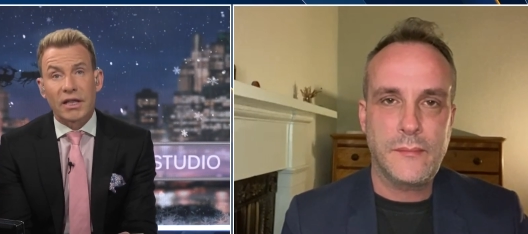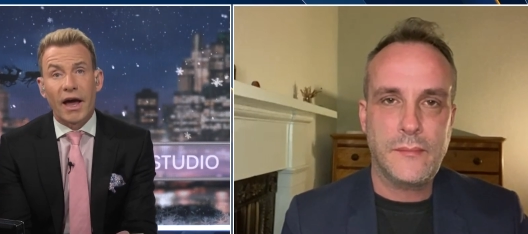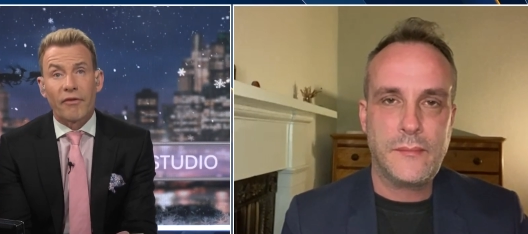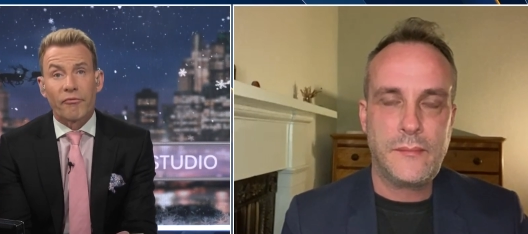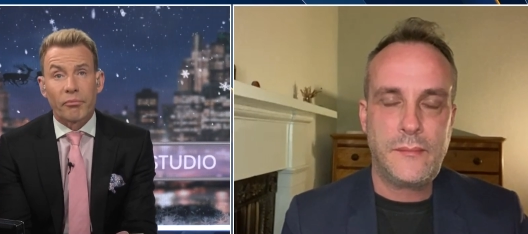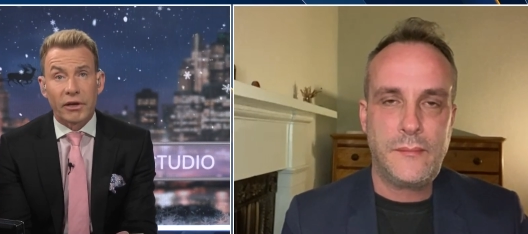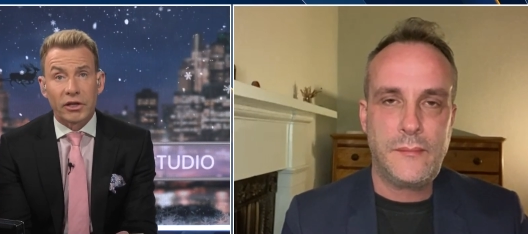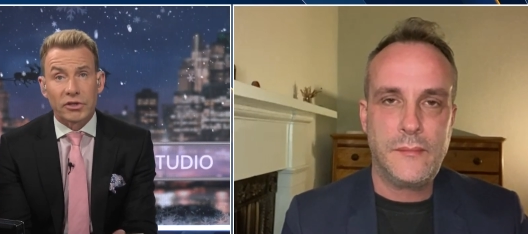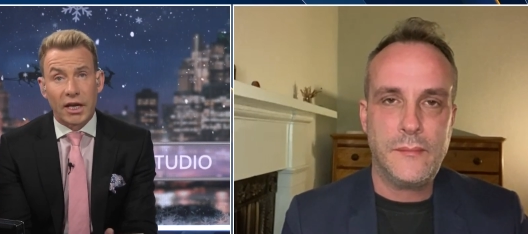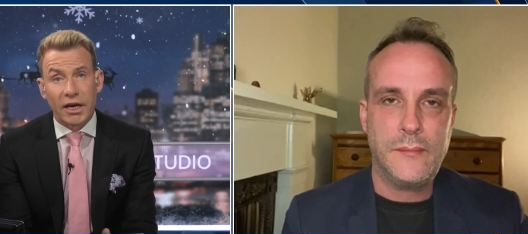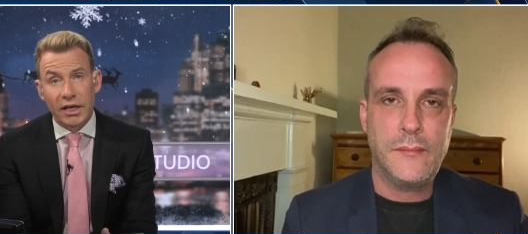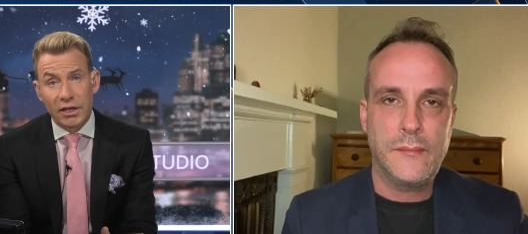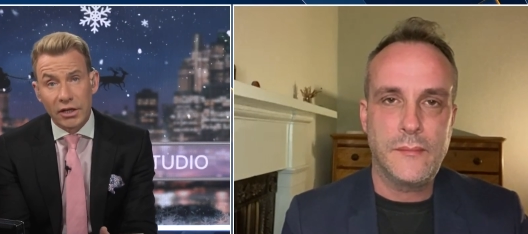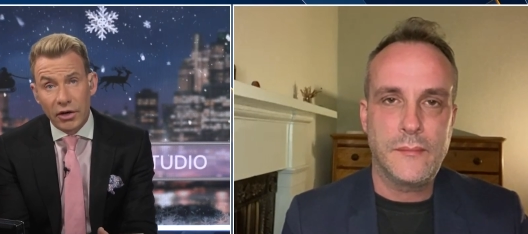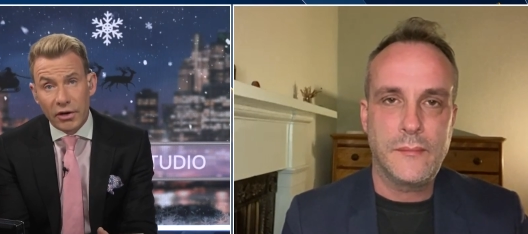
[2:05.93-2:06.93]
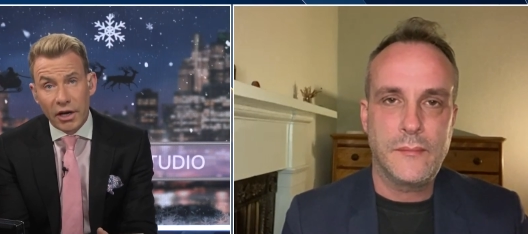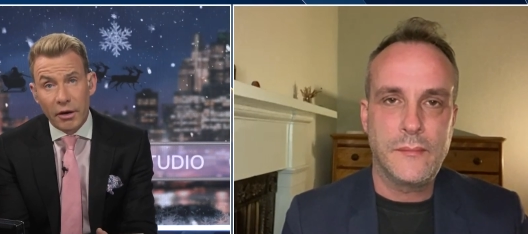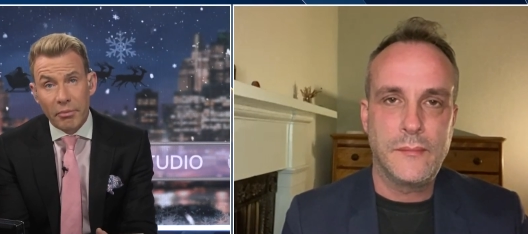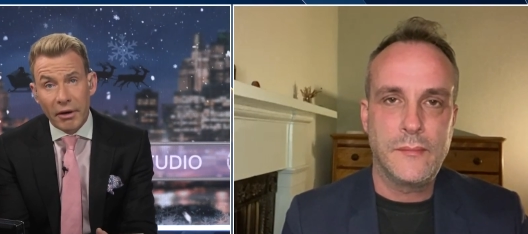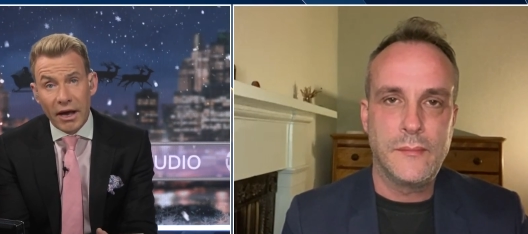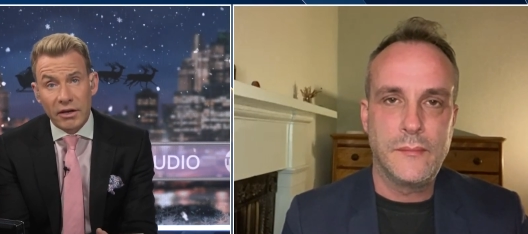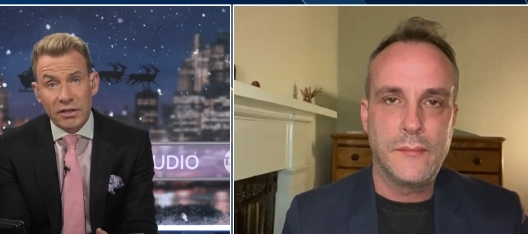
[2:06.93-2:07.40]
Speaker 1: They haven't built any nuclear
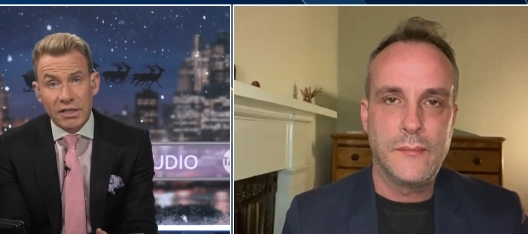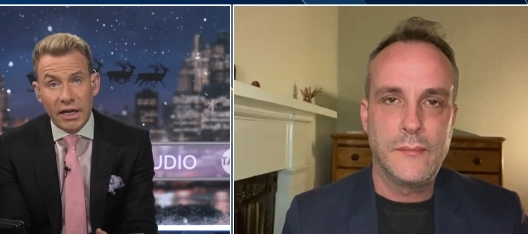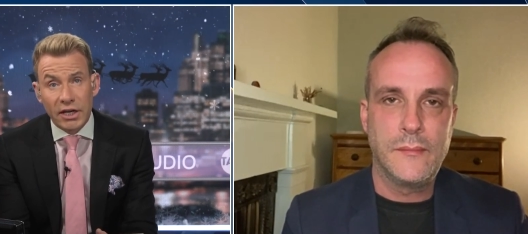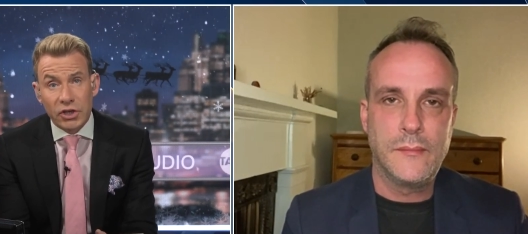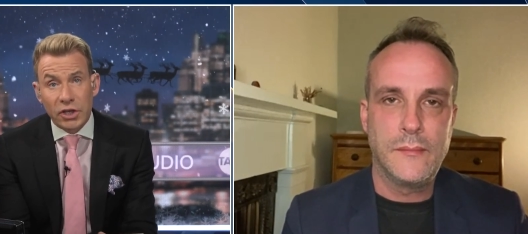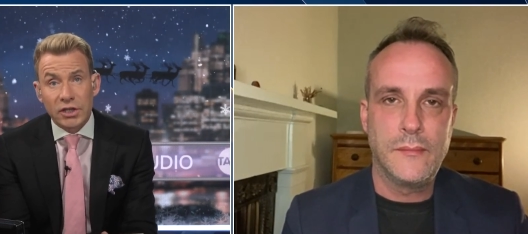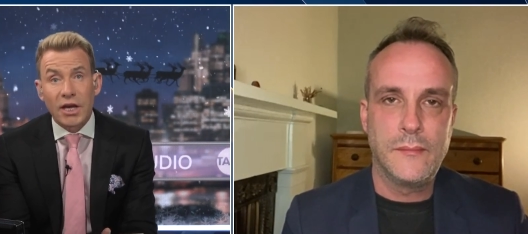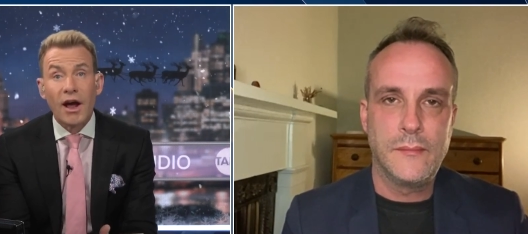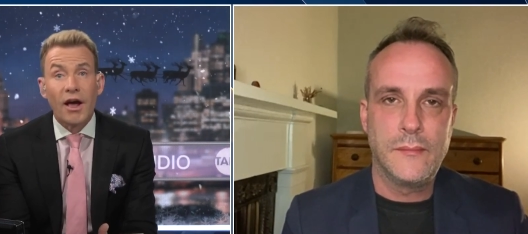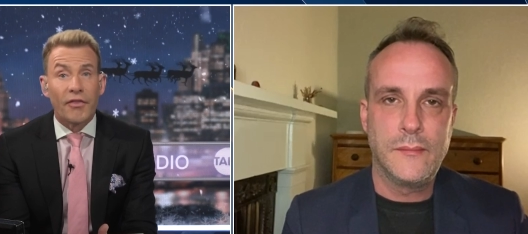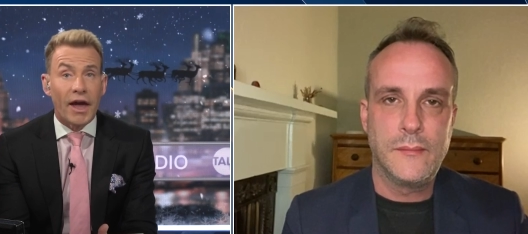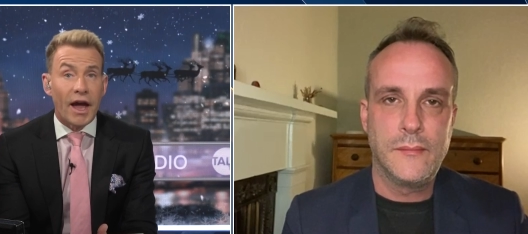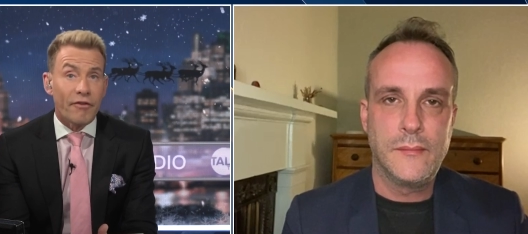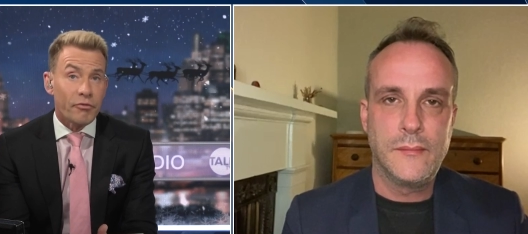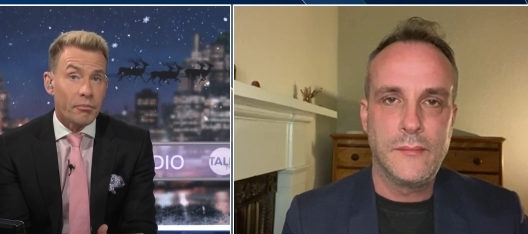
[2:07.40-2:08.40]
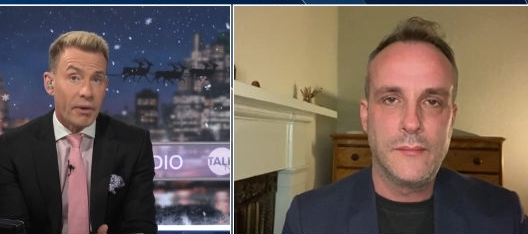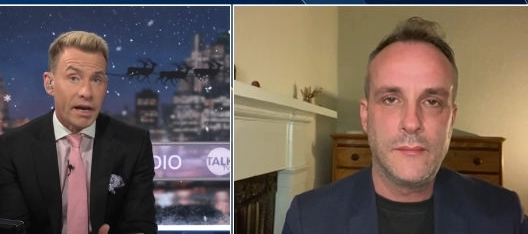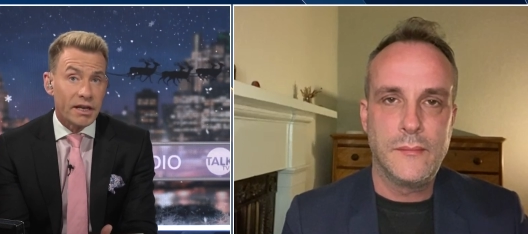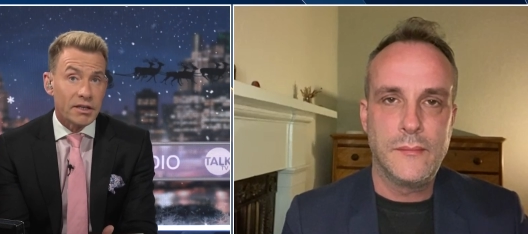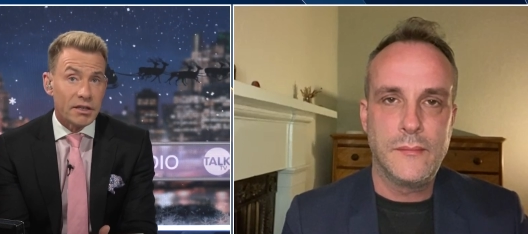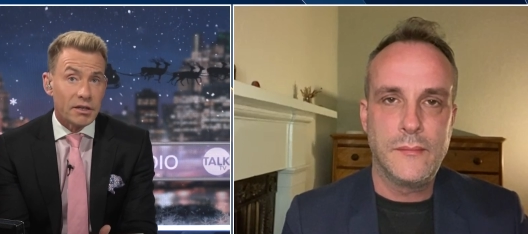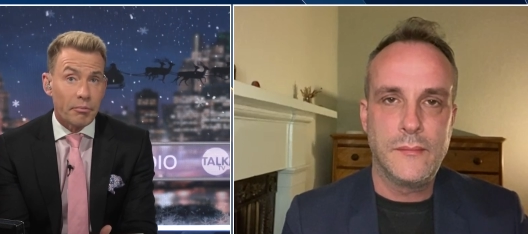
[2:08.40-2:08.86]
power stations. They haven't
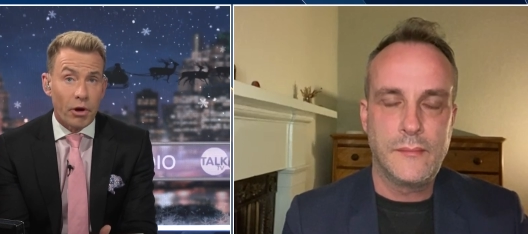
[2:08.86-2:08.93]
made a